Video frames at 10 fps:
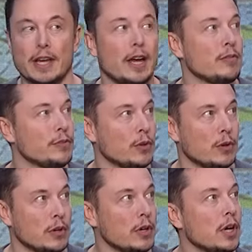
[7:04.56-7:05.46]
and
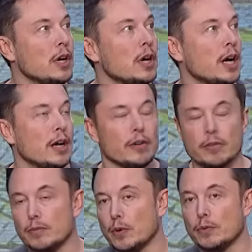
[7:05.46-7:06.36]
for uh,
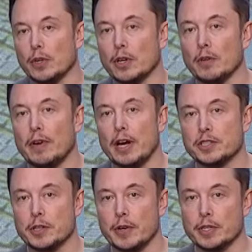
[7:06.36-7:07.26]
for, for local power
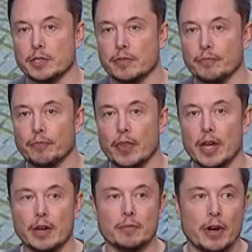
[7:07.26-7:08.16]
generation.
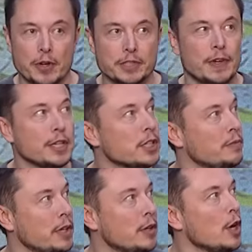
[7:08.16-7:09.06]
Um, I would expect it to
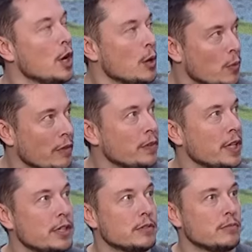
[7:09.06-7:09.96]
be
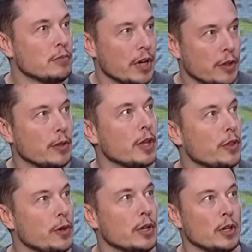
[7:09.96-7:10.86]
roughly a, th a
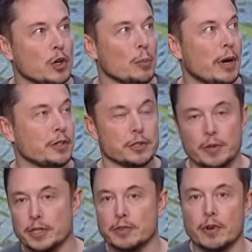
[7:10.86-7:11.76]
third local power
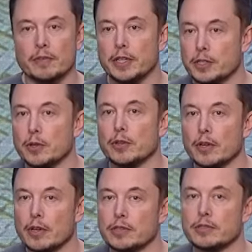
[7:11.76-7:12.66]
generation, roughly
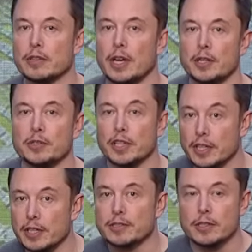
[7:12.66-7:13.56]
two-thirds uh,
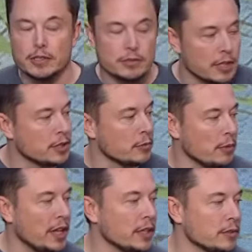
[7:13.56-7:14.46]
utilities. So it's, it's a,
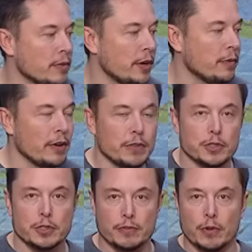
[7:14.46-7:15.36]
I think it's a very bright
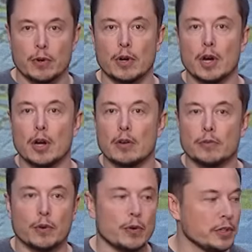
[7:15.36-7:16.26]
future for,
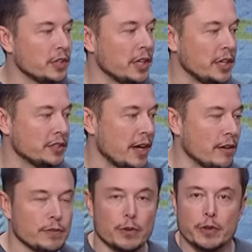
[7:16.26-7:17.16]
for utilities
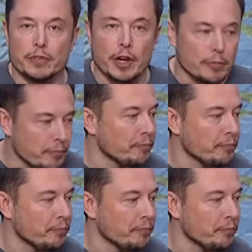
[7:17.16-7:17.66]
and for rooftop.